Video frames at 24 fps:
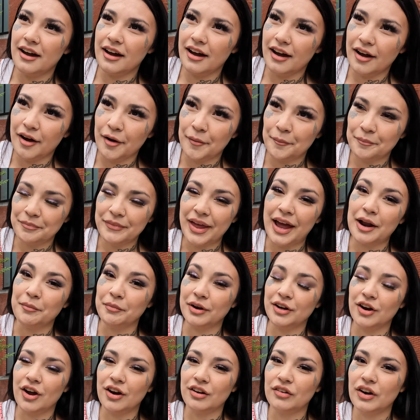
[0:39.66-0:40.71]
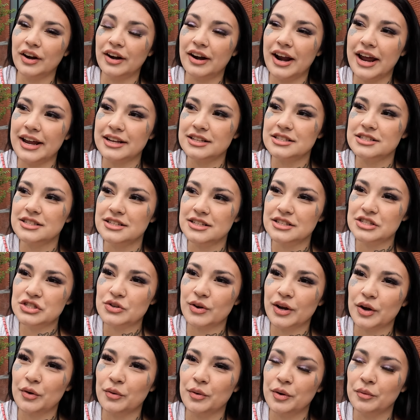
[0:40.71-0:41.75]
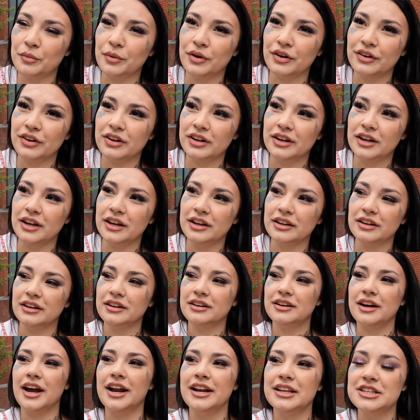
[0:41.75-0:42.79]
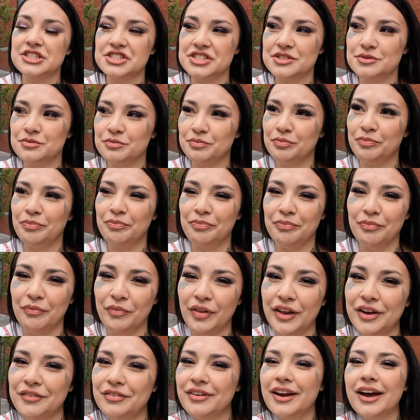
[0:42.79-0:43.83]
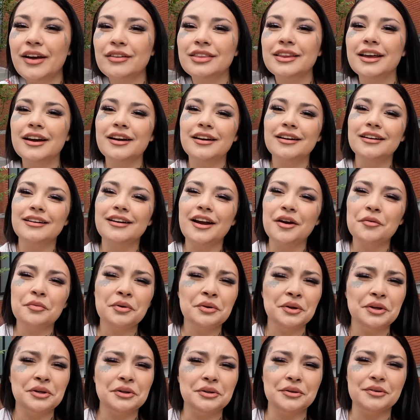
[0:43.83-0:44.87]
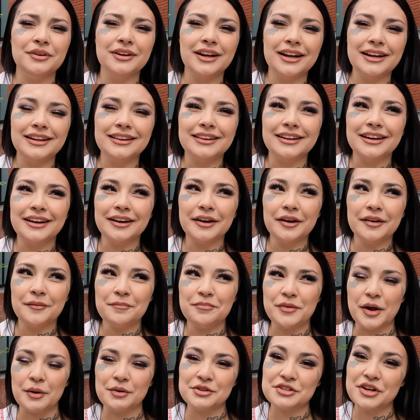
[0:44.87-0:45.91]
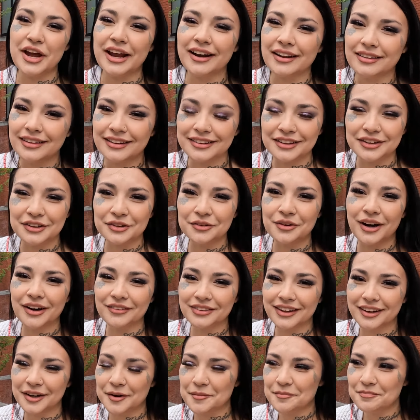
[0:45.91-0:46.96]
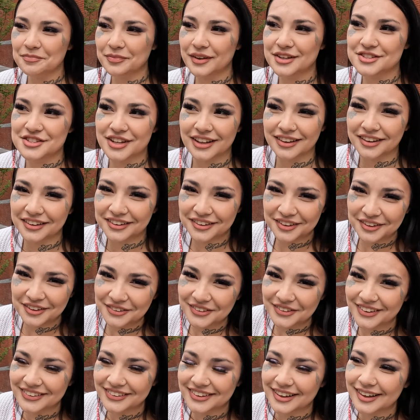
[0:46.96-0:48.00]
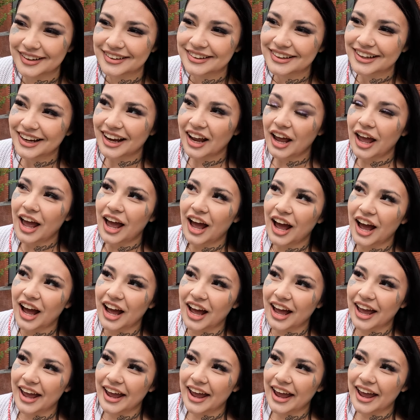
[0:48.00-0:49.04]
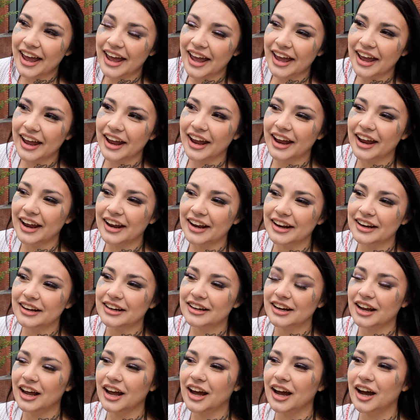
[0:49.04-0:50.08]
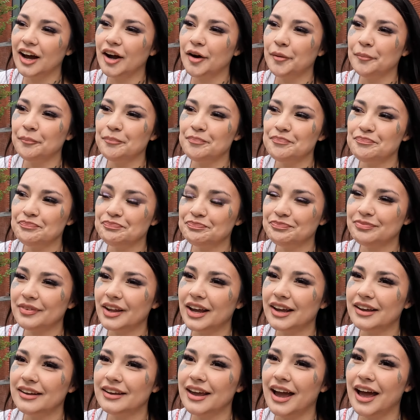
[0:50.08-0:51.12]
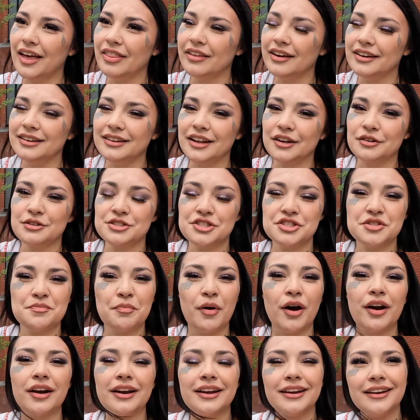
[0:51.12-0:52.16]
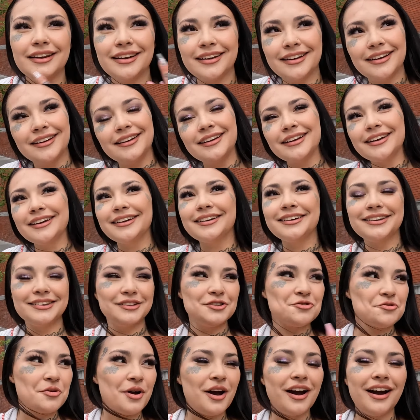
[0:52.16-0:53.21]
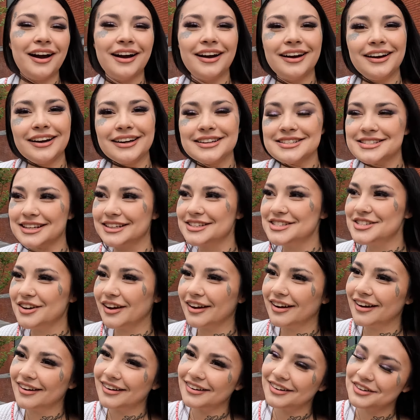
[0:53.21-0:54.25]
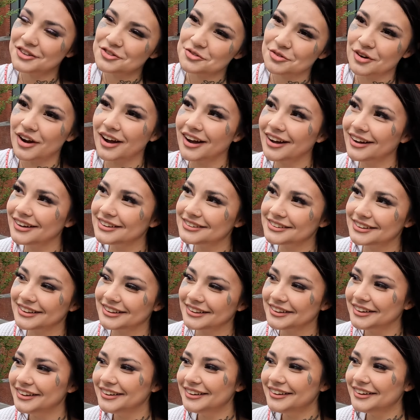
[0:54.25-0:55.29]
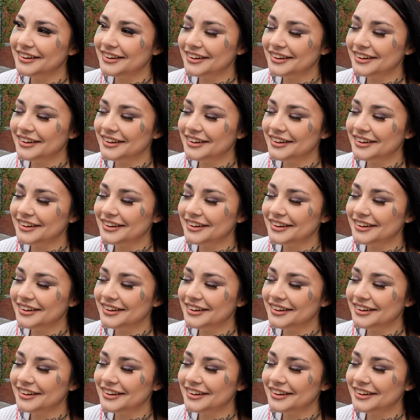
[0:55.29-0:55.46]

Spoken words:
Had my daughter at 19, so I quit working. Kind of just lived out there, not really doing anything. There wasn't anything to do out there. There's nothing to do out there. And yeah, like there was just partying, drugs, and so I got into drugs and